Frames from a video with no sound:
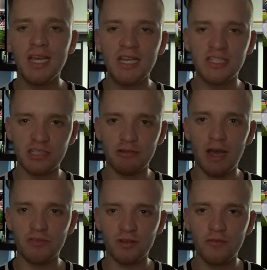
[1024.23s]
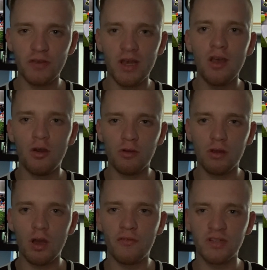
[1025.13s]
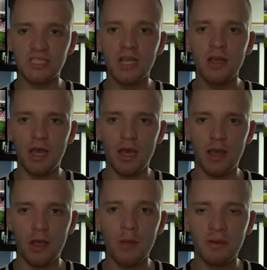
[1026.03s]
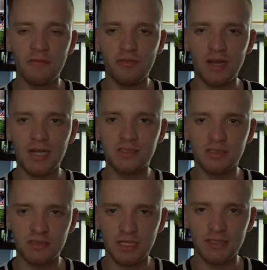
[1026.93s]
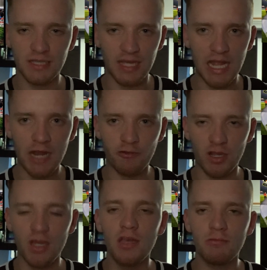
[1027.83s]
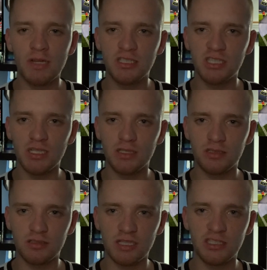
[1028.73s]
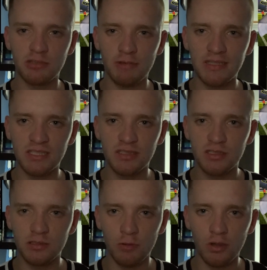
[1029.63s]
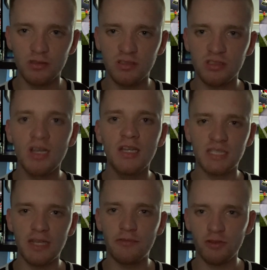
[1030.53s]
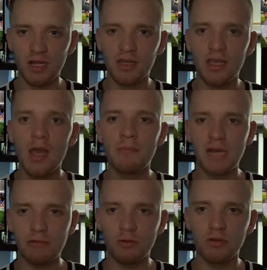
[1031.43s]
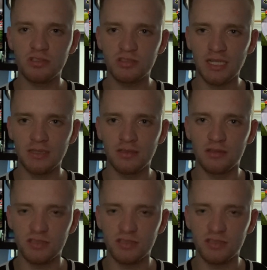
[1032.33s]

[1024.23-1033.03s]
you do have another uncovered open flat standing area which is situated towards the Frank Powell stand.